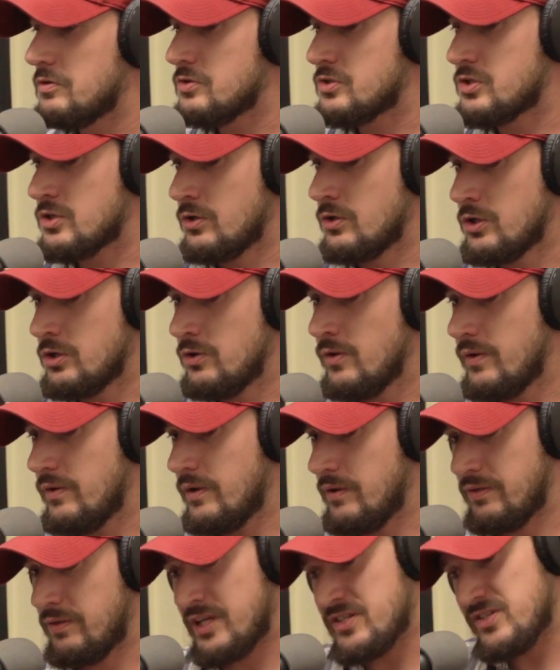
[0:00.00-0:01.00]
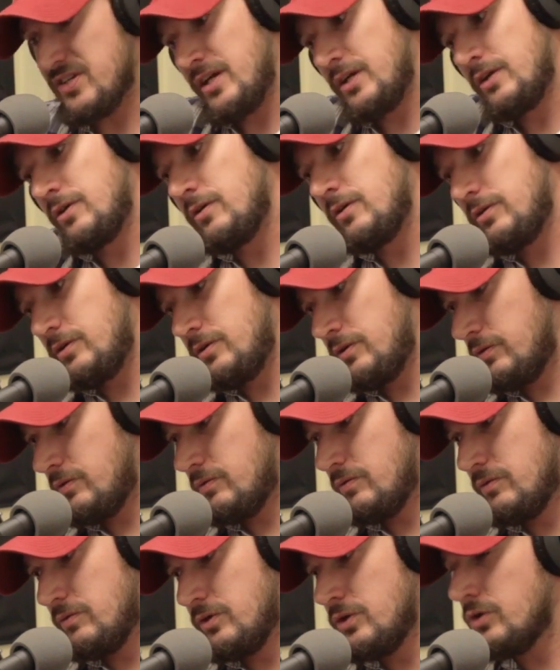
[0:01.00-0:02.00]
So let's say
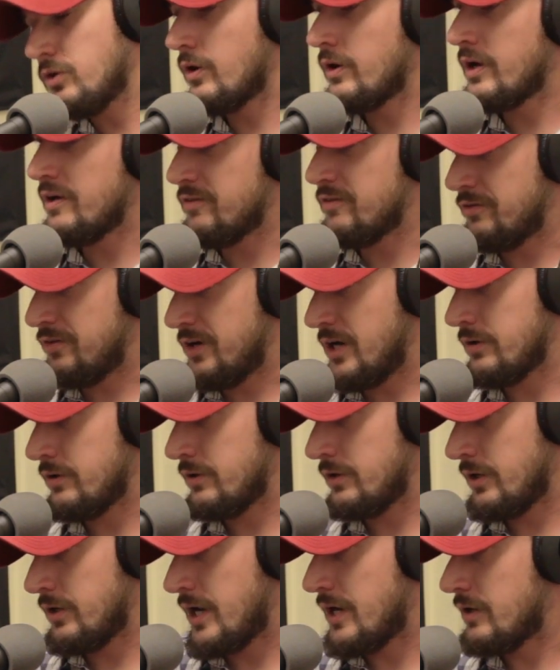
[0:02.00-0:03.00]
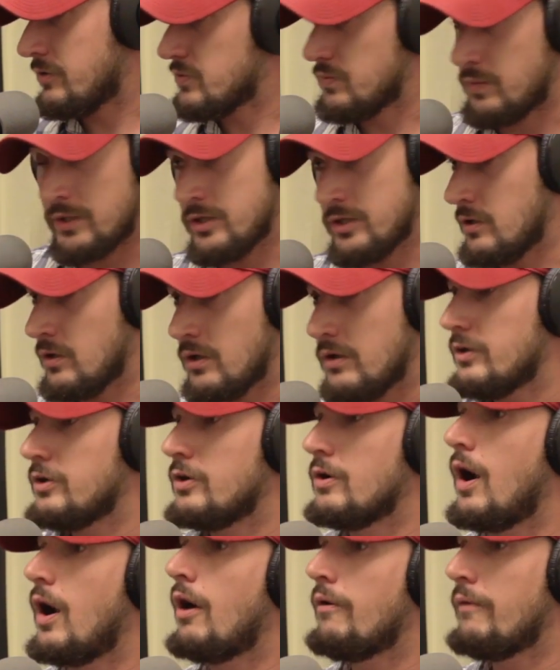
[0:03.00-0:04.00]
you don't have a father in your house. Well,
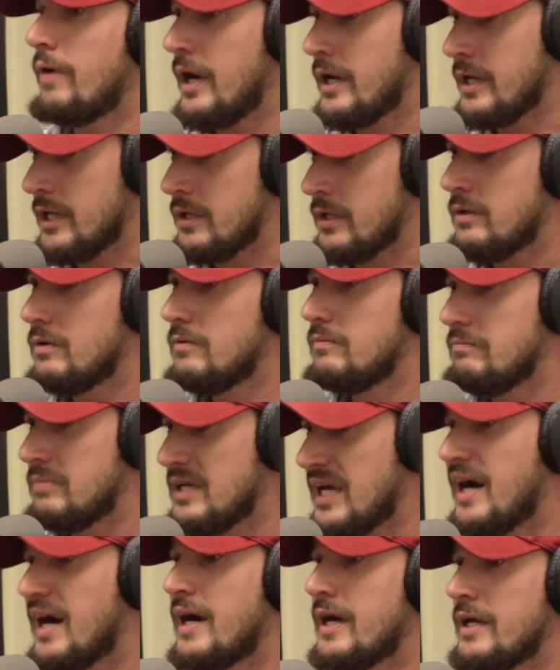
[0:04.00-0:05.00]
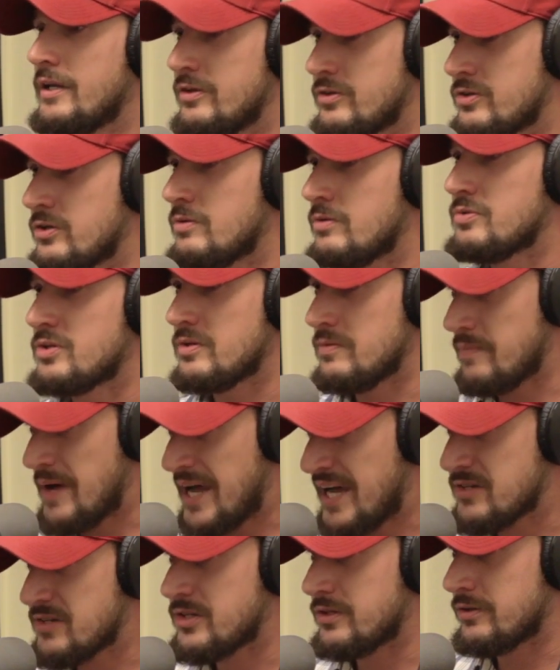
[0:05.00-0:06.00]
you're already behind in terms of the
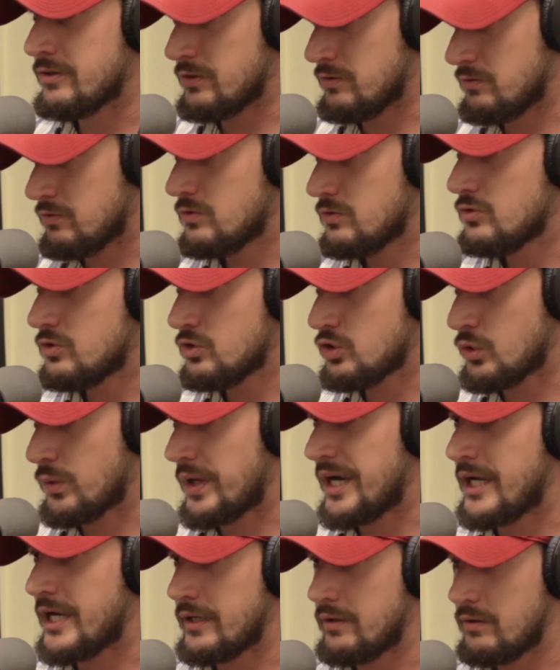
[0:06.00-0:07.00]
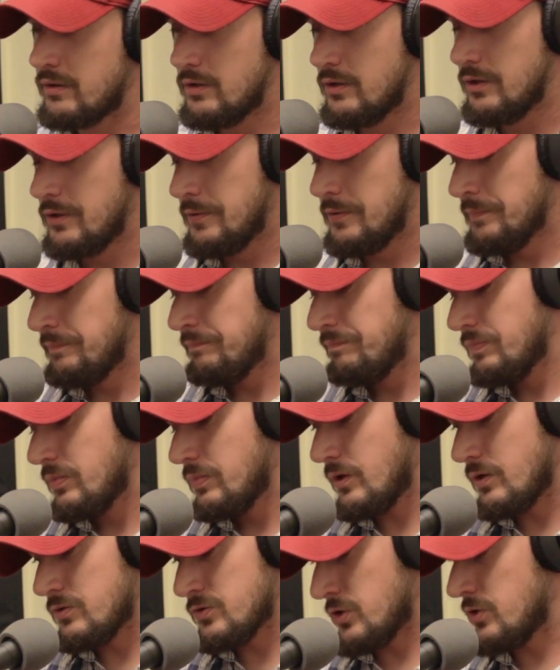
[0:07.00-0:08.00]
masculine train.
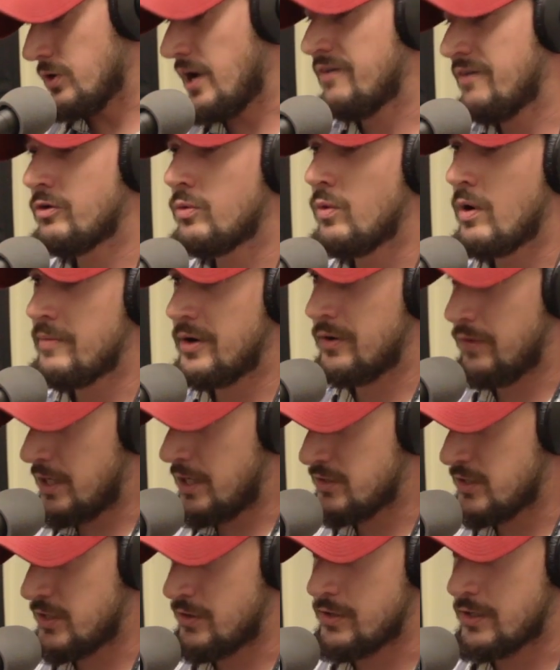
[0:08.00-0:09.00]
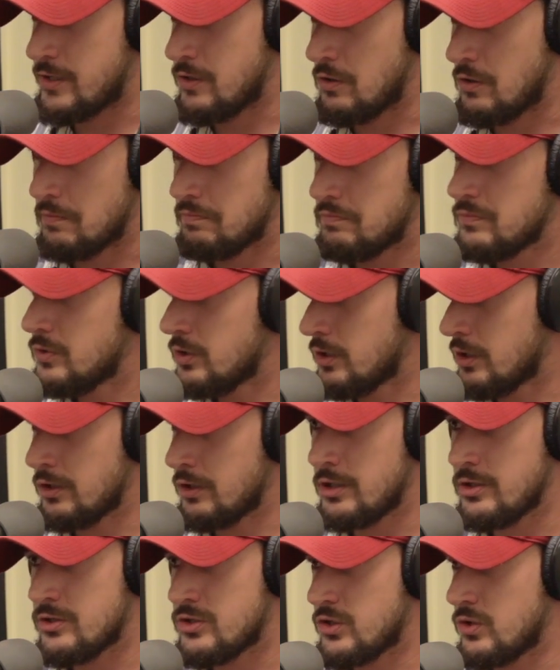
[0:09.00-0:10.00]
So you have a woman raising you at home. You go
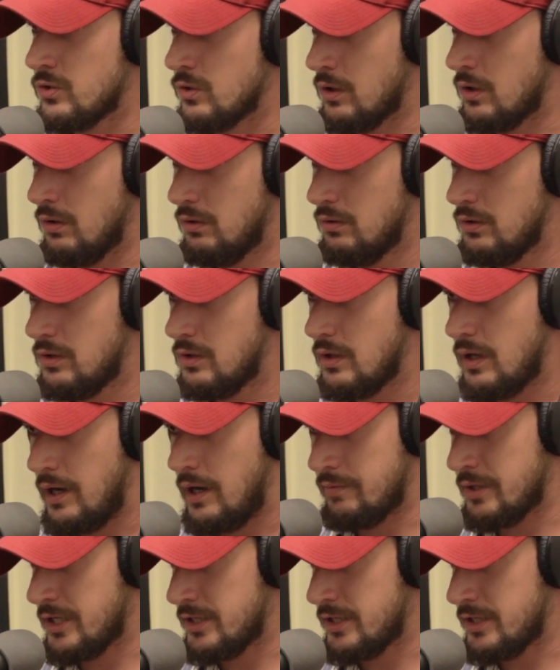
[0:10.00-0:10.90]
to your school. How